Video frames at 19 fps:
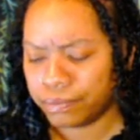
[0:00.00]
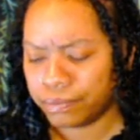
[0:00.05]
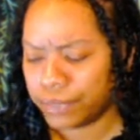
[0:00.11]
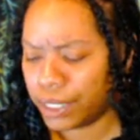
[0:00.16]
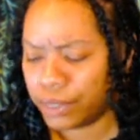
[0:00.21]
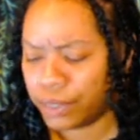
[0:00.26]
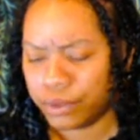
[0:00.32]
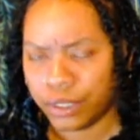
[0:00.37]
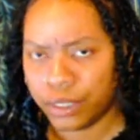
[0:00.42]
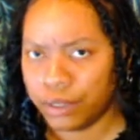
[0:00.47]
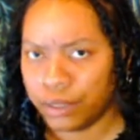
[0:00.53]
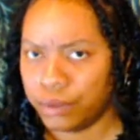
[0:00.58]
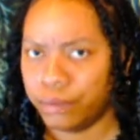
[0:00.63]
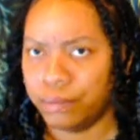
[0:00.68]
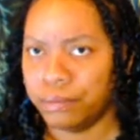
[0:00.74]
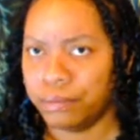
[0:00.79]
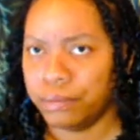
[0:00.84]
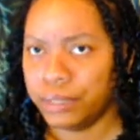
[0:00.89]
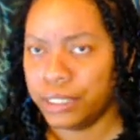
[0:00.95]
I don't know,
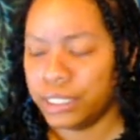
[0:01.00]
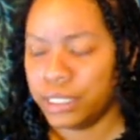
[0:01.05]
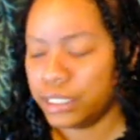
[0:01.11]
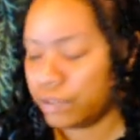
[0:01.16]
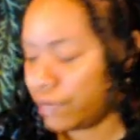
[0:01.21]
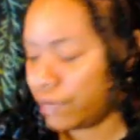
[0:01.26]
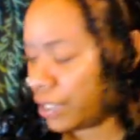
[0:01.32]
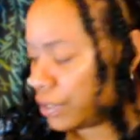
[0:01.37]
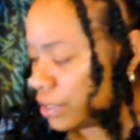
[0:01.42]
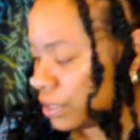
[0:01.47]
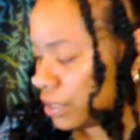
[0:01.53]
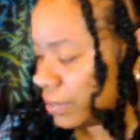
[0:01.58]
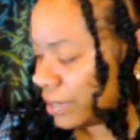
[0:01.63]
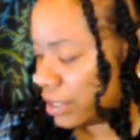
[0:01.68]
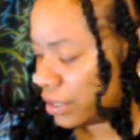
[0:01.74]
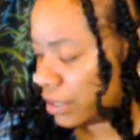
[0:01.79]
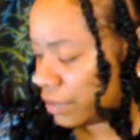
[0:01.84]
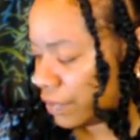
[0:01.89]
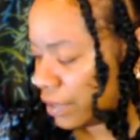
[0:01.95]
but it's very
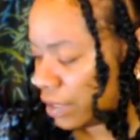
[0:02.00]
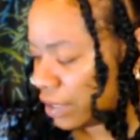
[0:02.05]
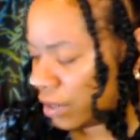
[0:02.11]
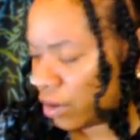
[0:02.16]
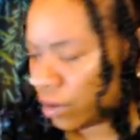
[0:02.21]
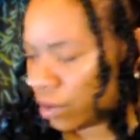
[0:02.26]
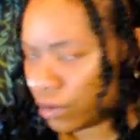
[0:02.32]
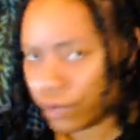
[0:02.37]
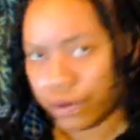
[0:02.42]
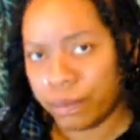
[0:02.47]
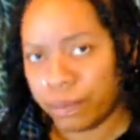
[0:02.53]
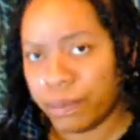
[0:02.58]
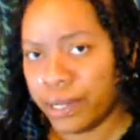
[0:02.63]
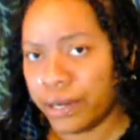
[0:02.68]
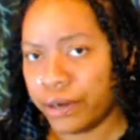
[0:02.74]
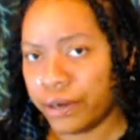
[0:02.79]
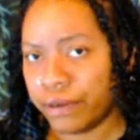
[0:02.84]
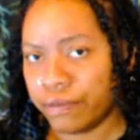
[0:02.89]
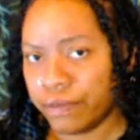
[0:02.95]
specific,
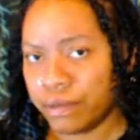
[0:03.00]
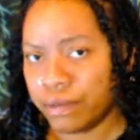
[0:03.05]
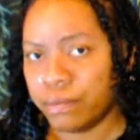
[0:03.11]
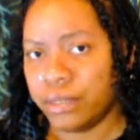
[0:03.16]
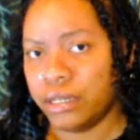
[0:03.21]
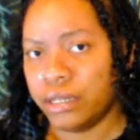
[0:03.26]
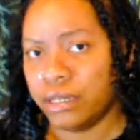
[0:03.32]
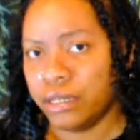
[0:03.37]
overbearing feminine